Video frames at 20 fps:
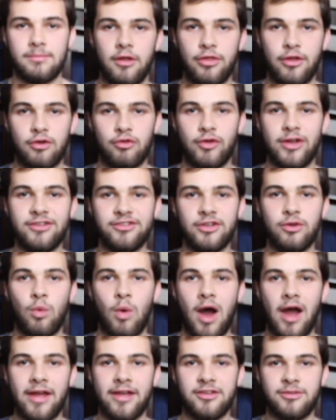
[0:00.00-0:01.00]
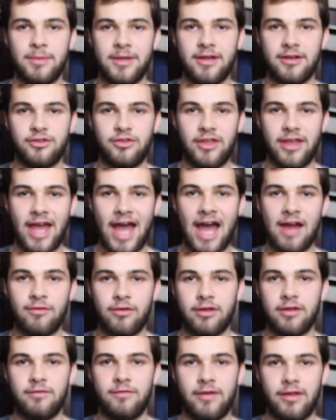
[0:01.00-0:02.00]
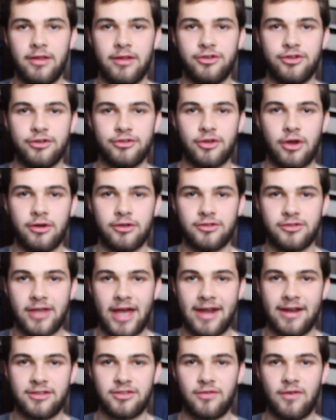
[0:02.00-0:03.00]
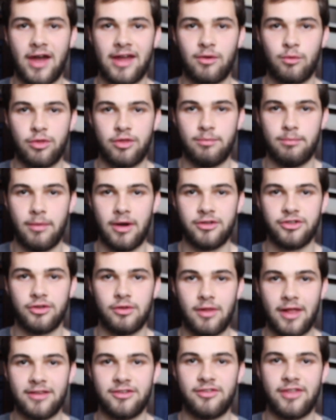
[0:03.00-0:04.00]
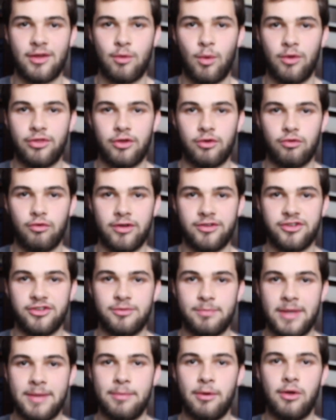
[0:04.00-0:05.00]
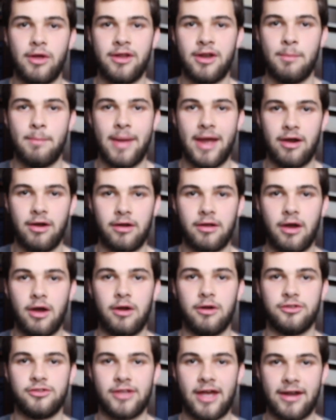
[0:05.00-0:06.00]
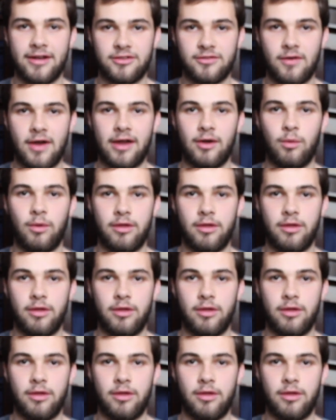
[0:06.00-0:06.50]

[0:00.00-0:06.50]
The reason why is because the African villagers are satisfied with much less than what the richest people in America are satisfied